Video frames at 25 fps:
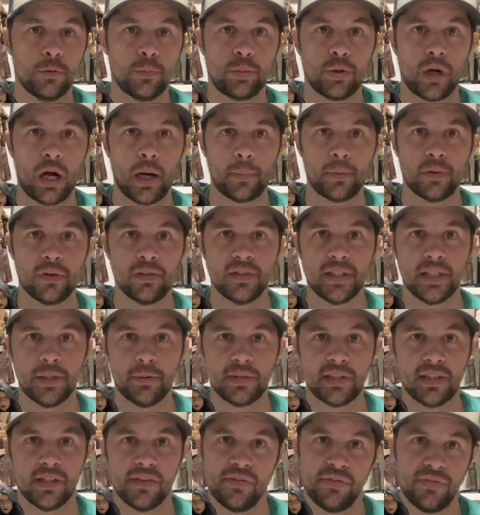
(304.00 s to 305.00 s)
properly
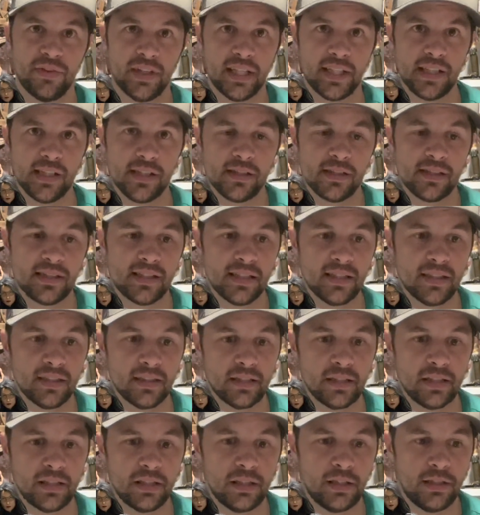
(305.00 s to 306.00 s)
with the figures,
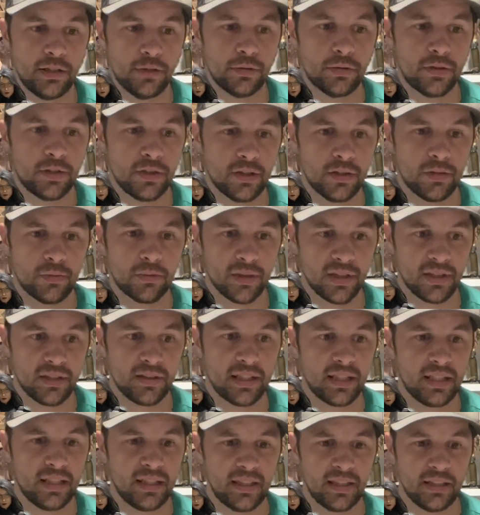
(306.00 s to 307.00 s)
and you could
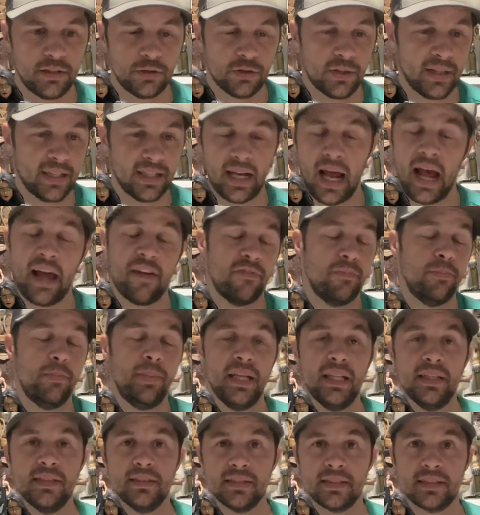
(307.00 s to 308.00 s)
really enjoy it. And I have
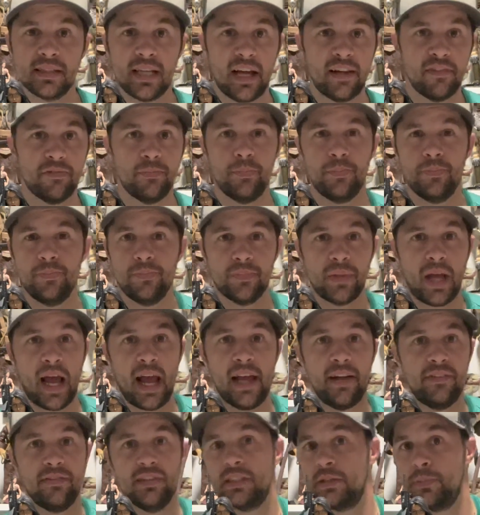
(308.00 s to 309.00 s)
bins. I
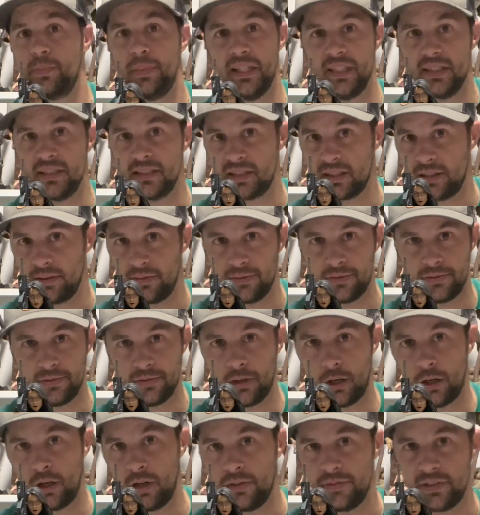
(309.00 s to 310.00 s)
have his bins of
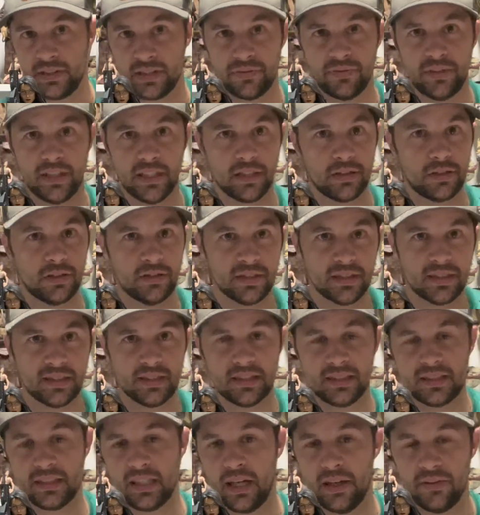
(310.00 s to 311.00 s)
all of his vehicles and
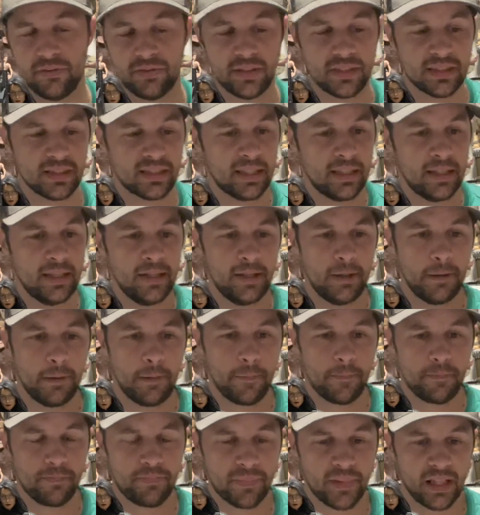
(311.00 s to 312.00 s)
stuff. His
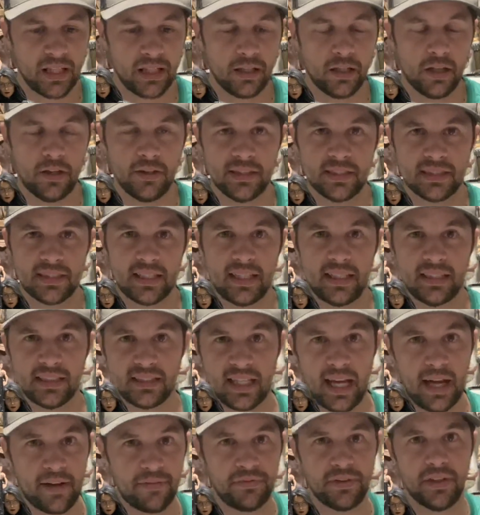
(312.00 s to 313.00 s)

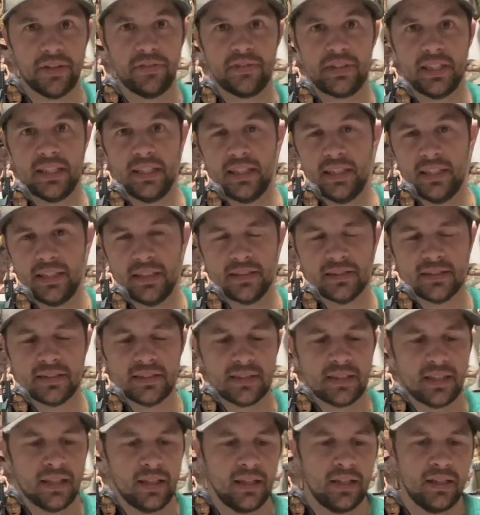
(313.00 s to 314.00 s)

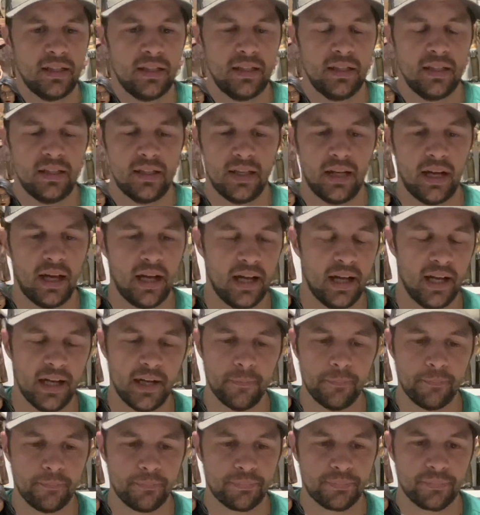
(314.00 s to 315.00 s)
F-15s.
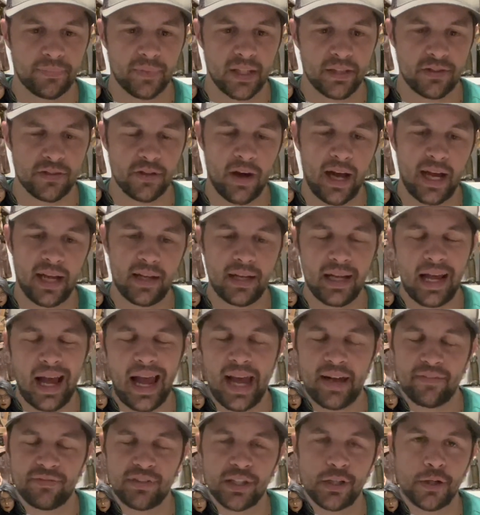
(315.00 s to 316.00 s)
So I
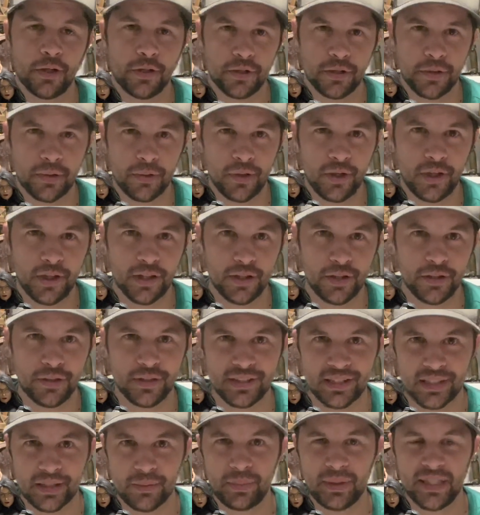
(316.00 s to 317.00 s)
have to go through all those
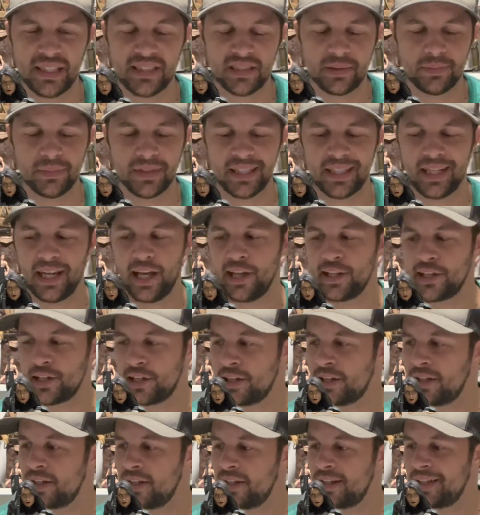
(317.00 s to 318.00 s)
and piece them
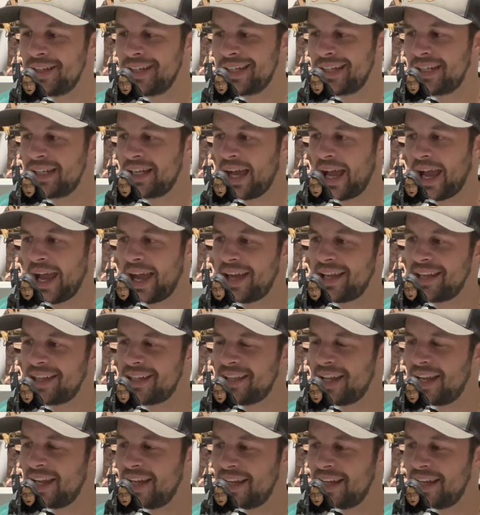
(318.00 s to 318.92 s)
together, and